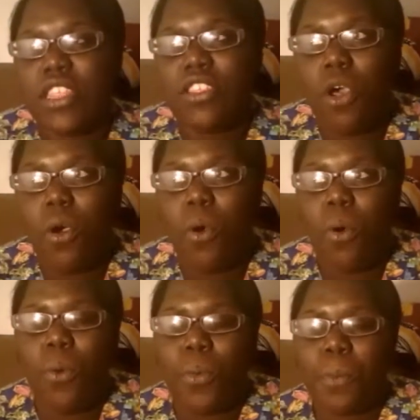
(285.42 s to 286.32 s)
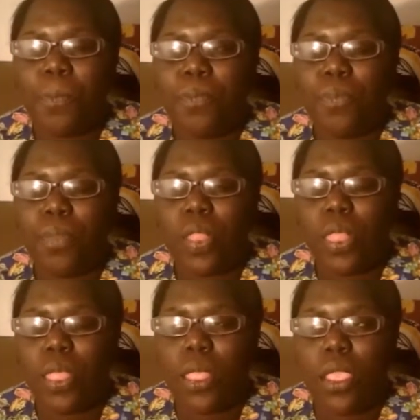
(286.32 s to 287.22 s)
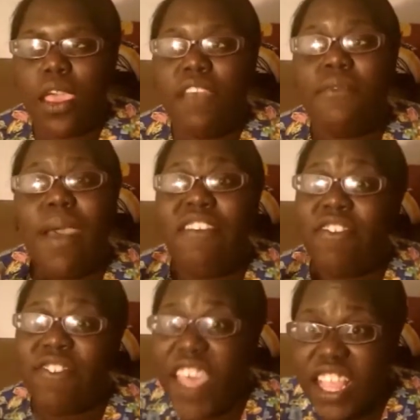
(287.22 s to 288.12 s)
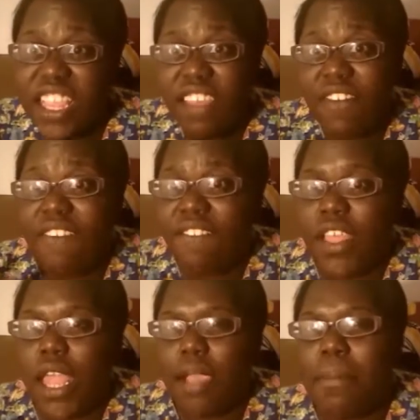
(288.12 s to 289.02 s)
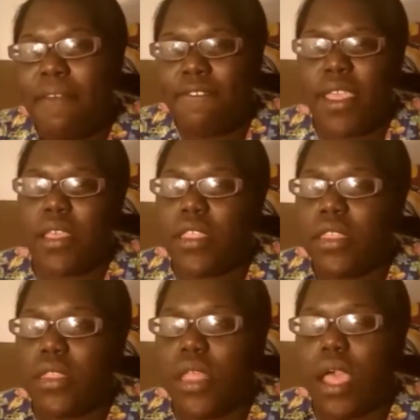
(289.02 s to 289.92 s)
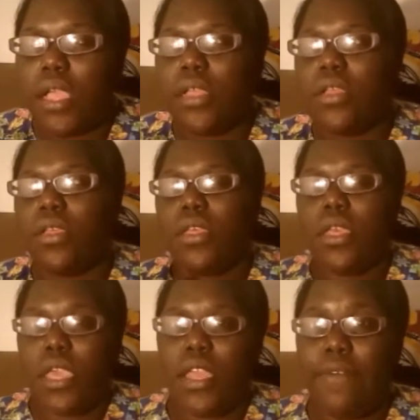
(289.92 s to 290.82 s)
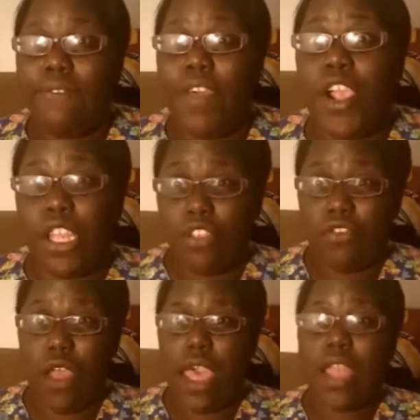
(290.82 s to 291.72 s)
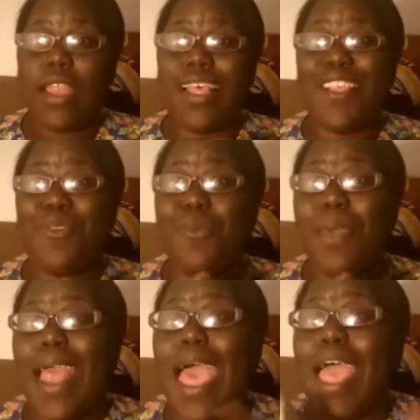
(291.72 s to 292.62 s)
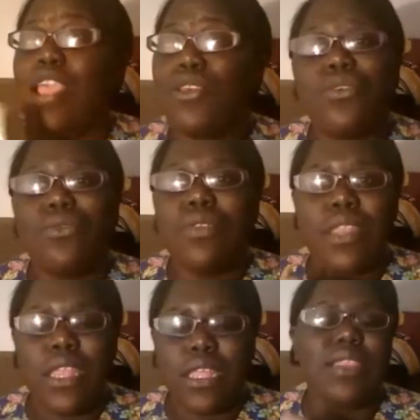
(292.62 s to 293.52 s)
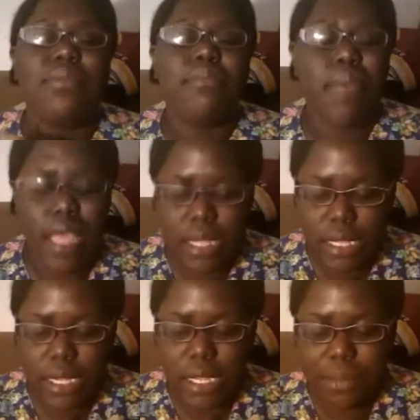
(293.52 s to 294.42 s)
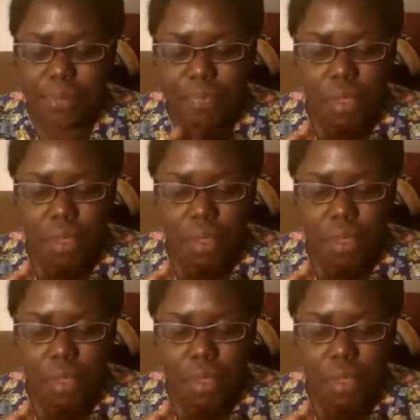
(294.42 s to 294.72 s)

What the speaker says: so if my face, if I feel like my face is like getting very dry, that's when I use this basically.